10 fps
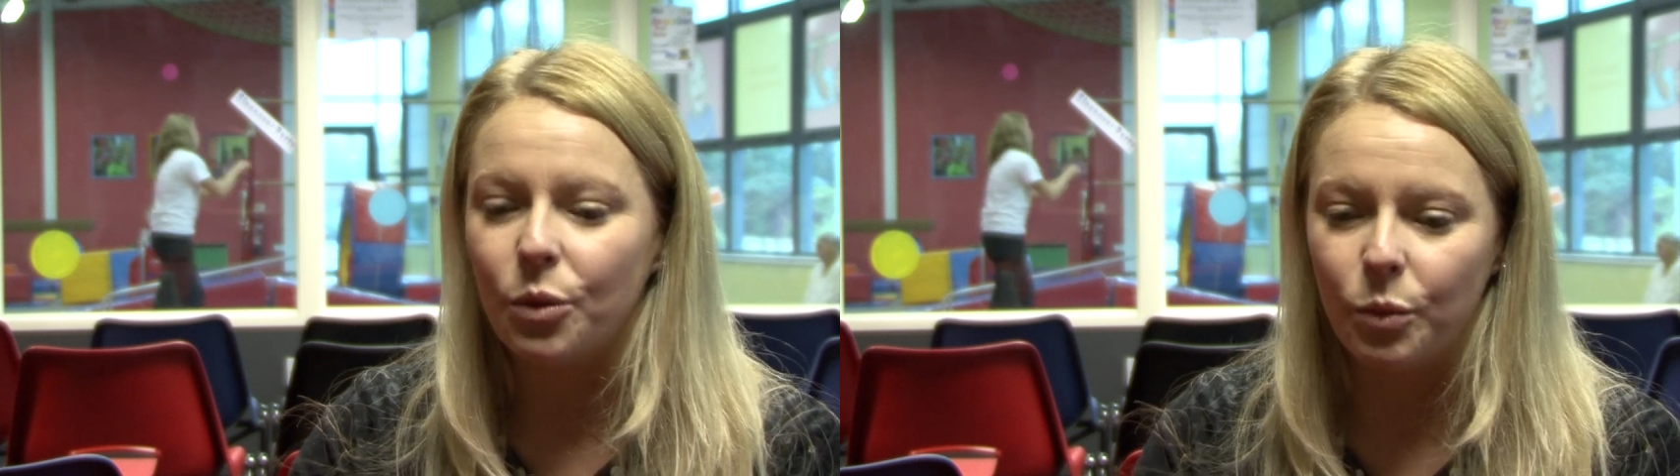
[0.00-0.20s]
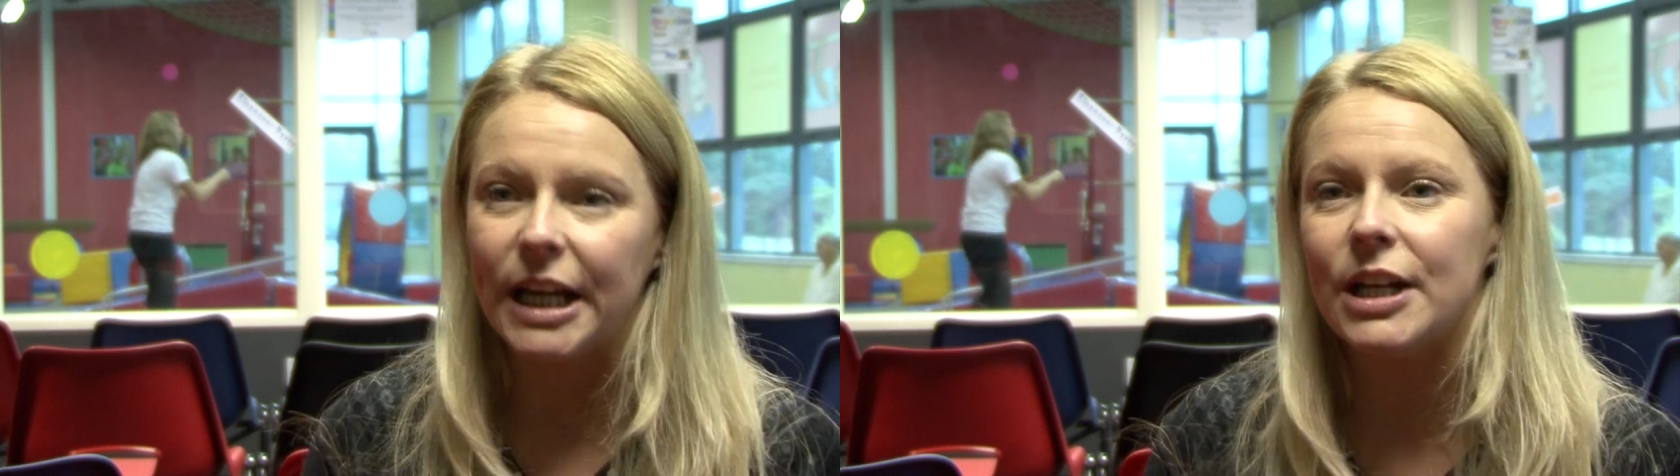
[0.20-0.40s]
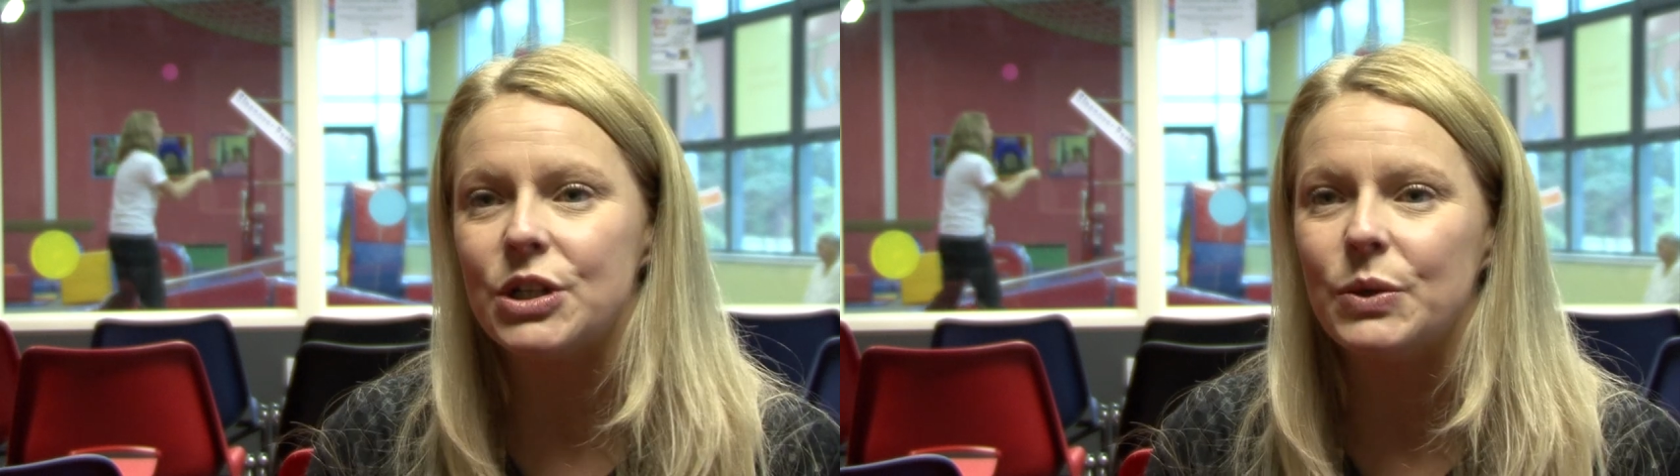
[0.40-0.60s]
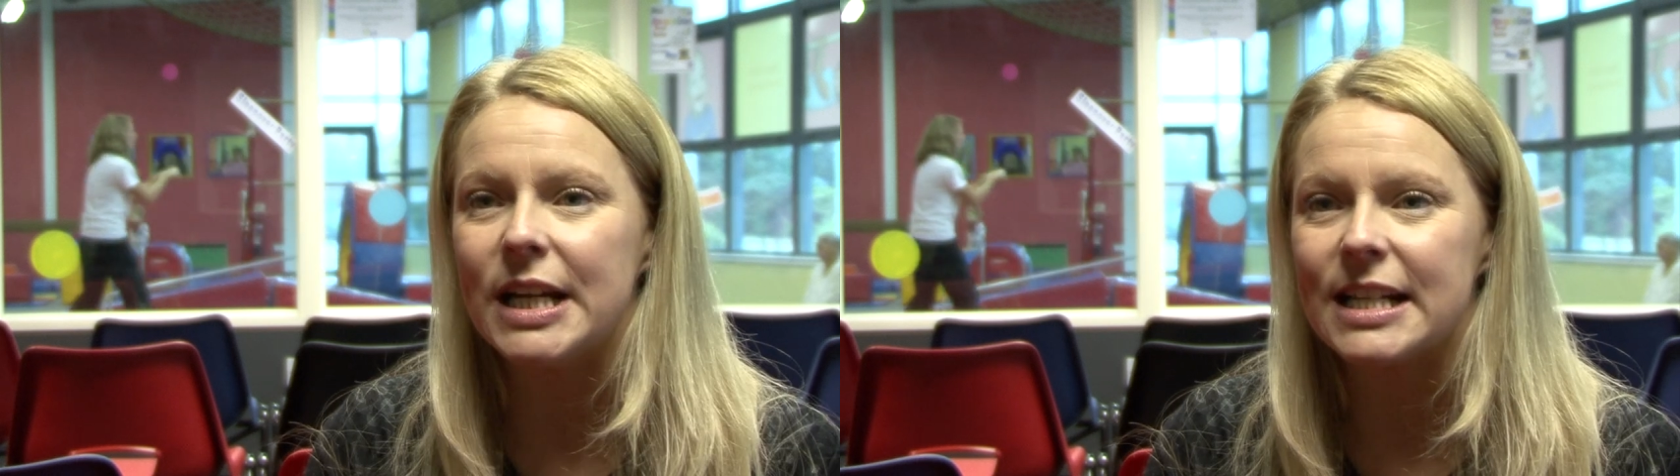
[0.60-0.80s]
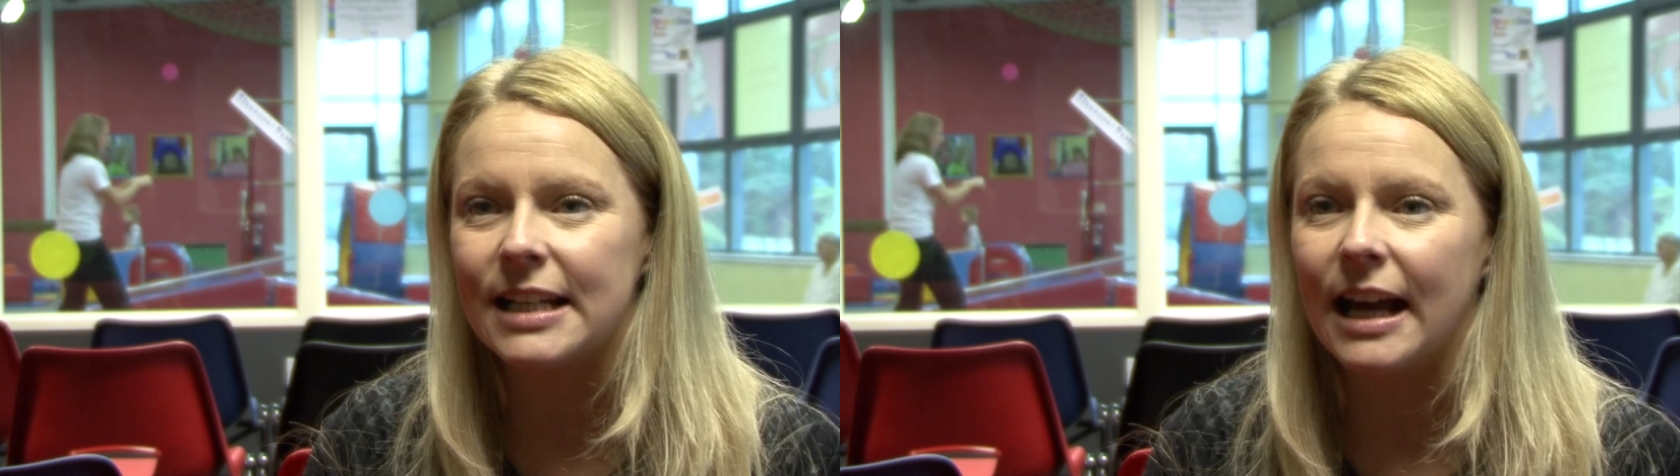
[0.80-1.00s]
we can do
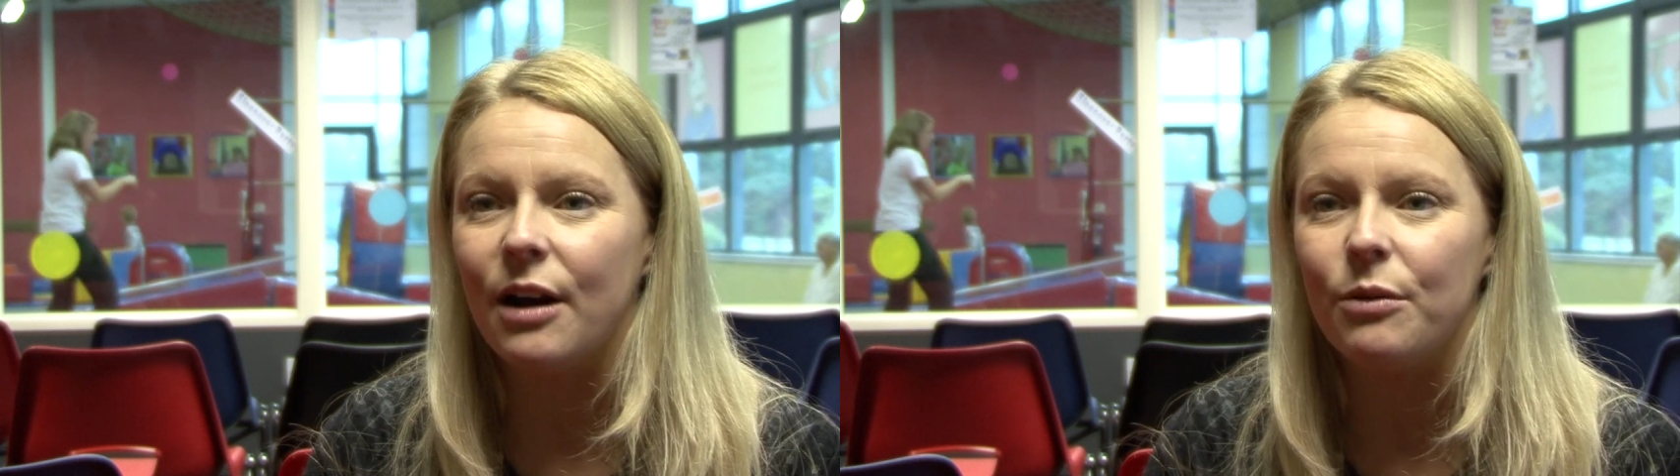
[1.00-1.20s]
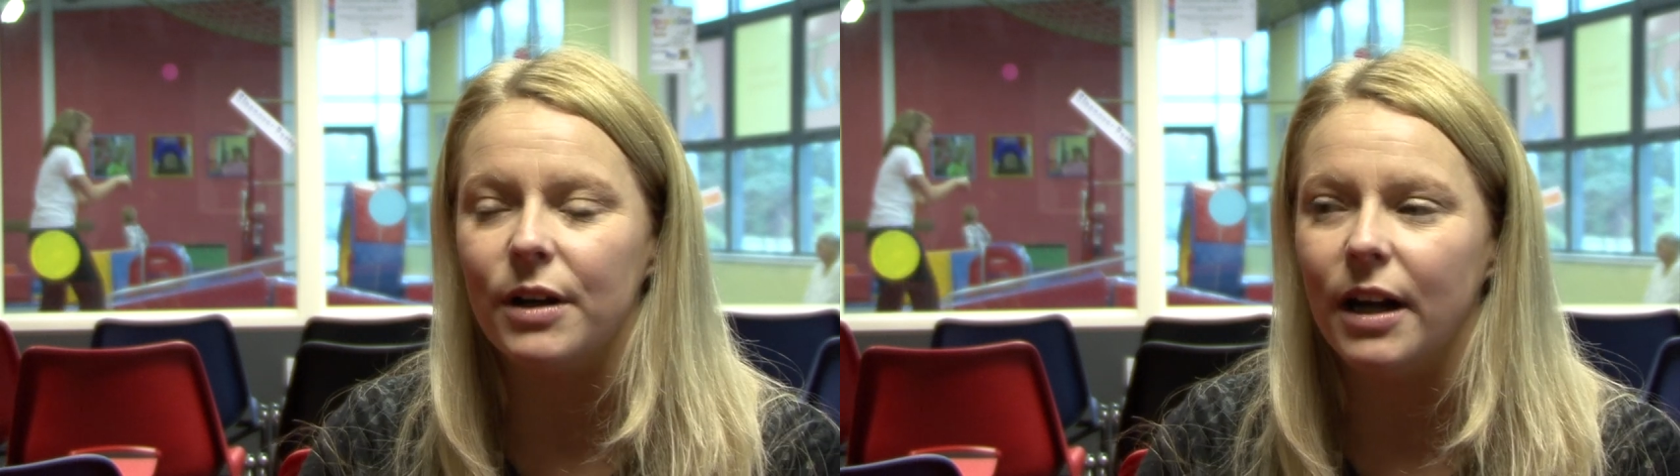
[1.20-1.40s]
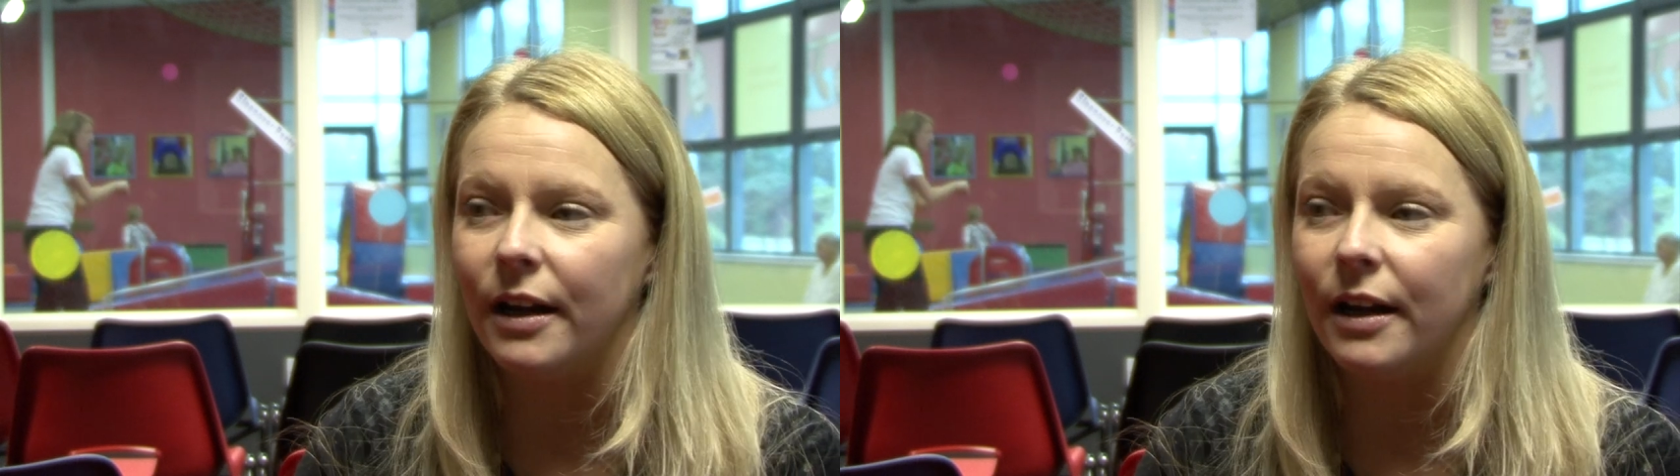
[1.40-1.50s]
this now.